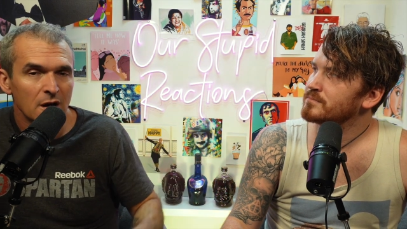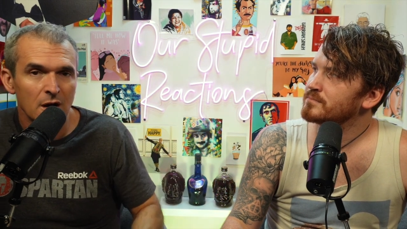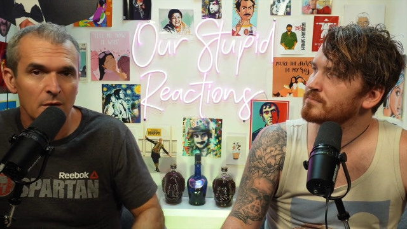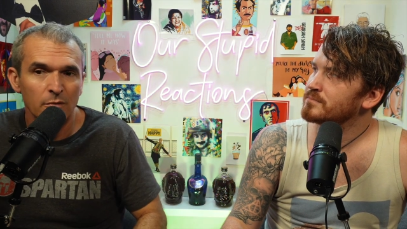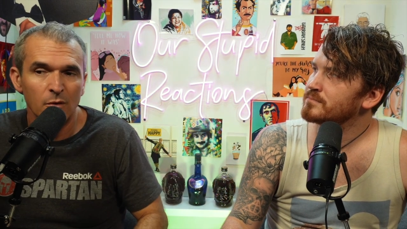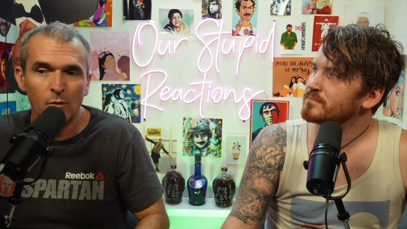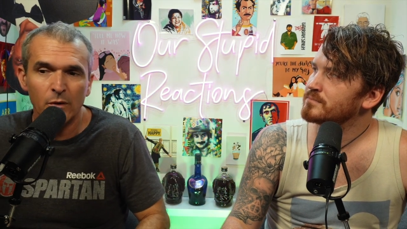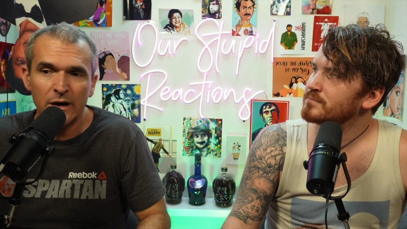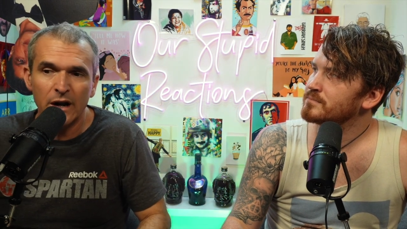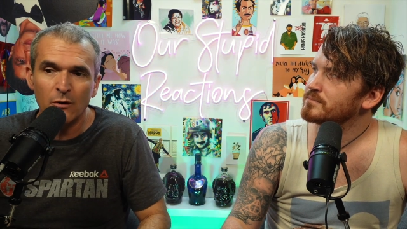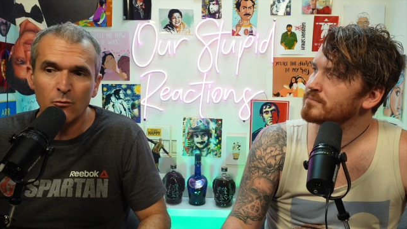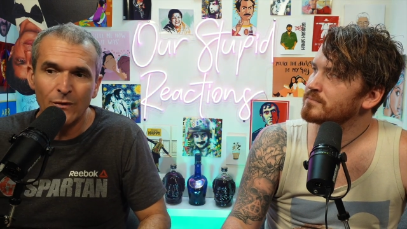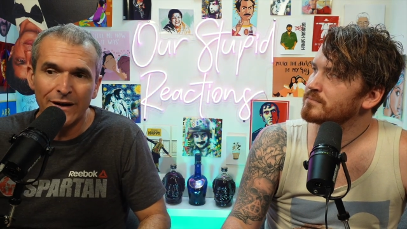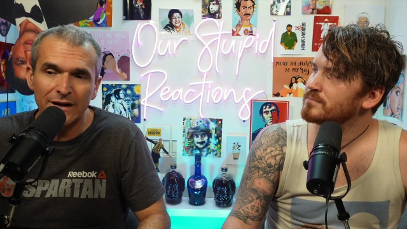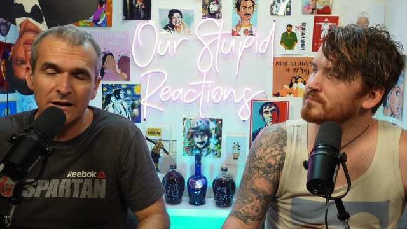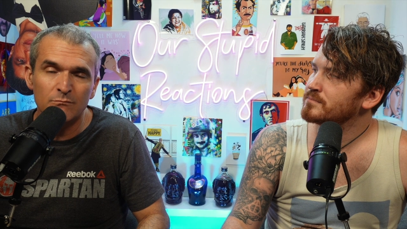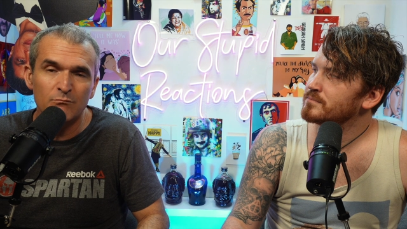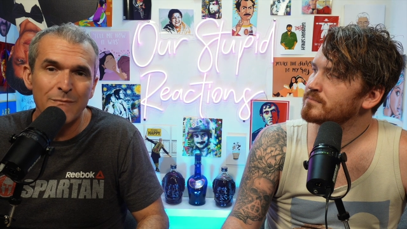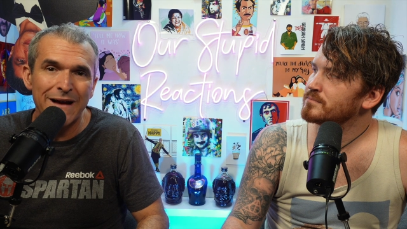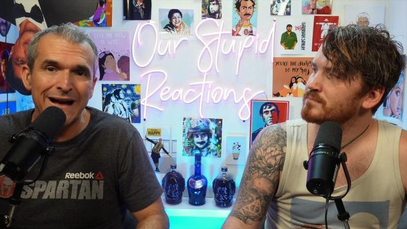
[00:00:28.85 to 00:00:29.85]
Speaker 1: But when I
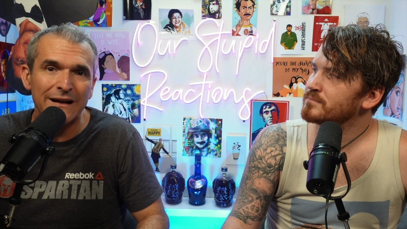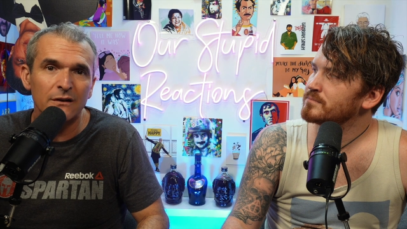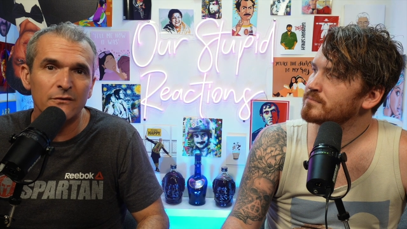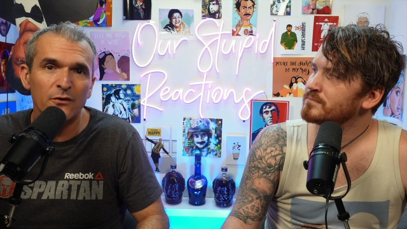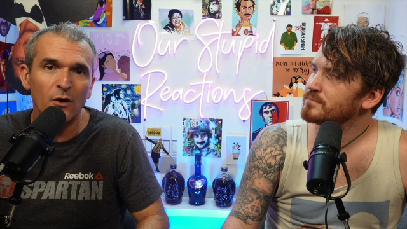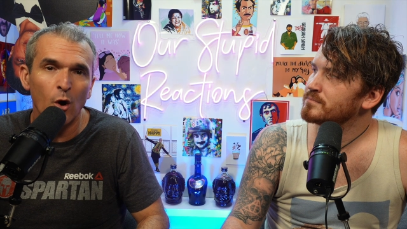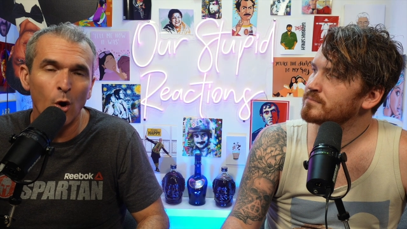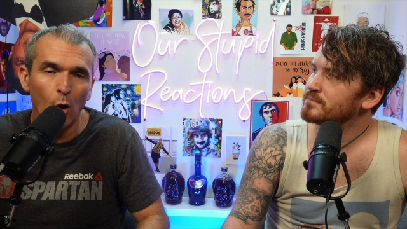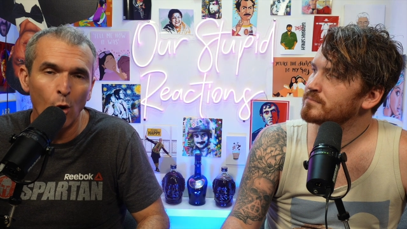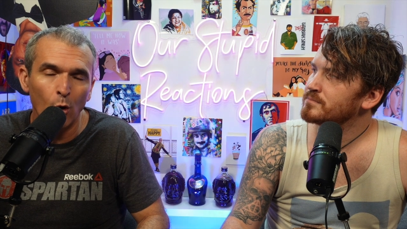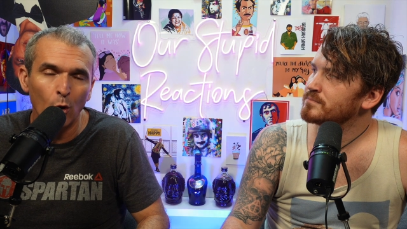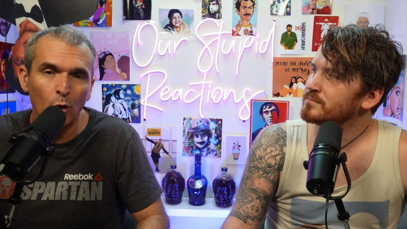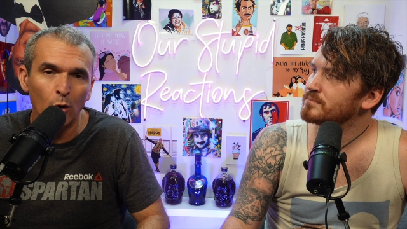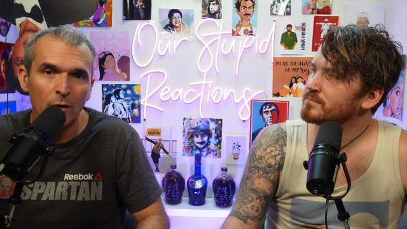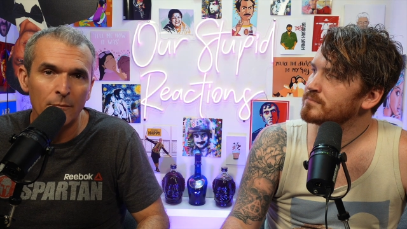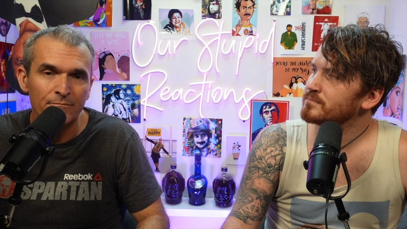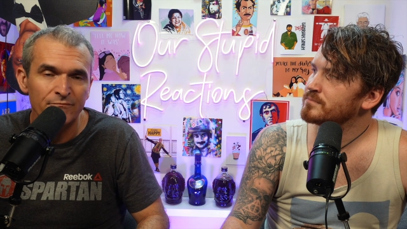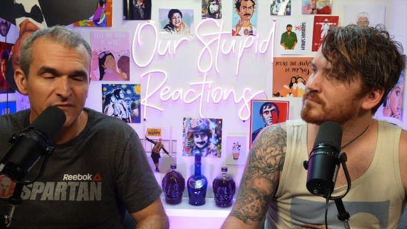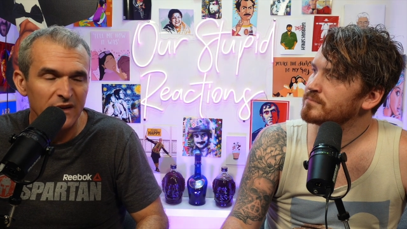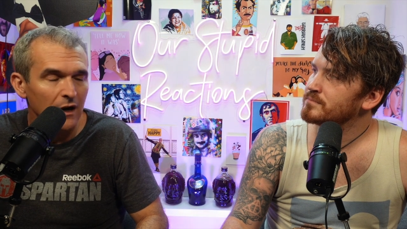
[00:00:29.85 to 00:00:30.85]
read Man of the Hole,
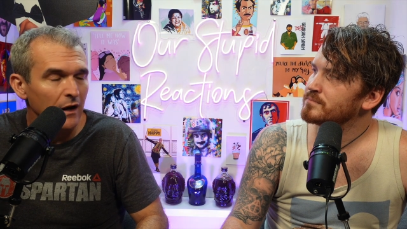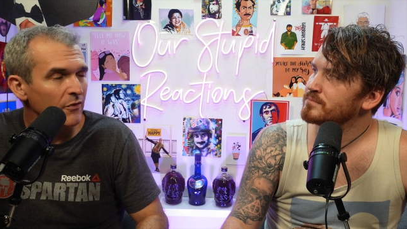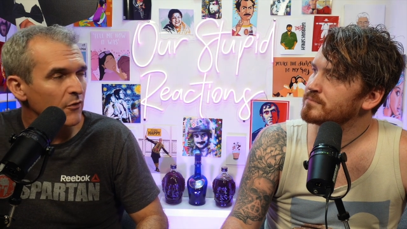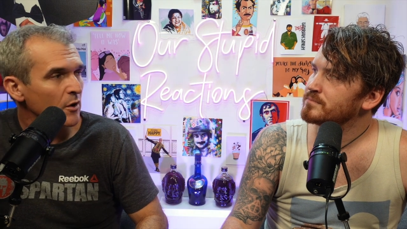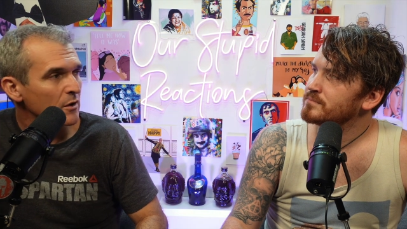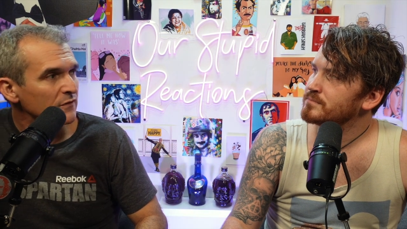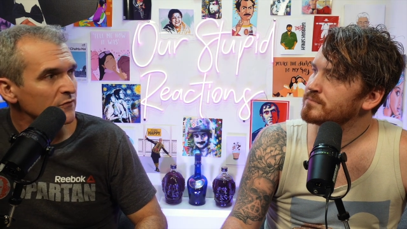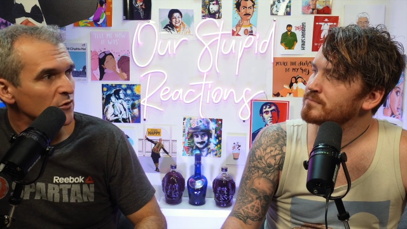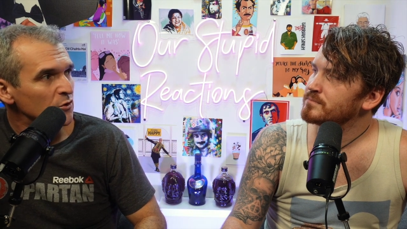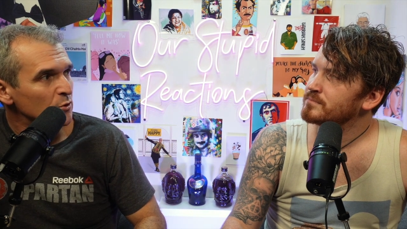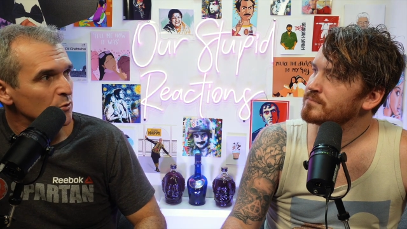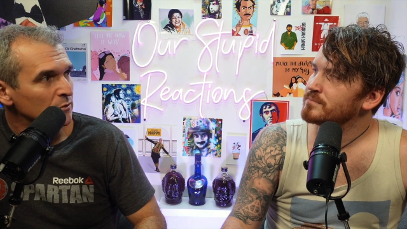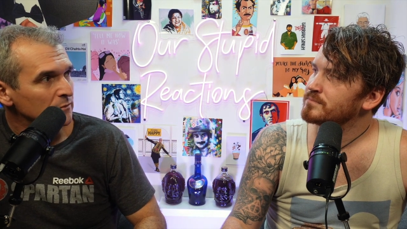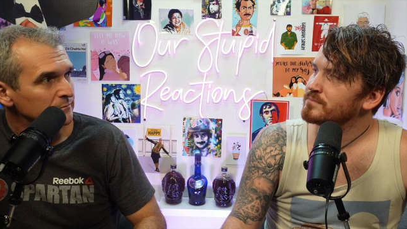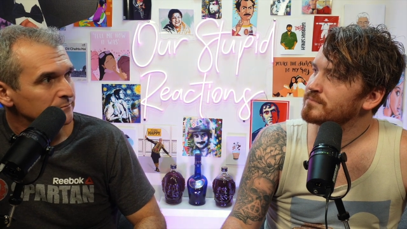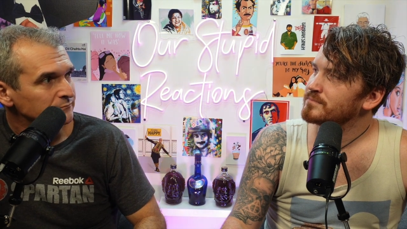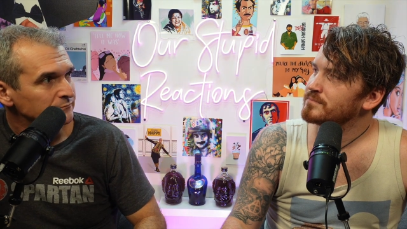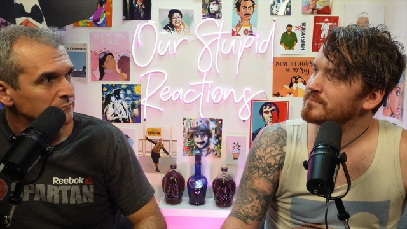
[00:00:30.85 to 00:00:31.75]
I thought of you.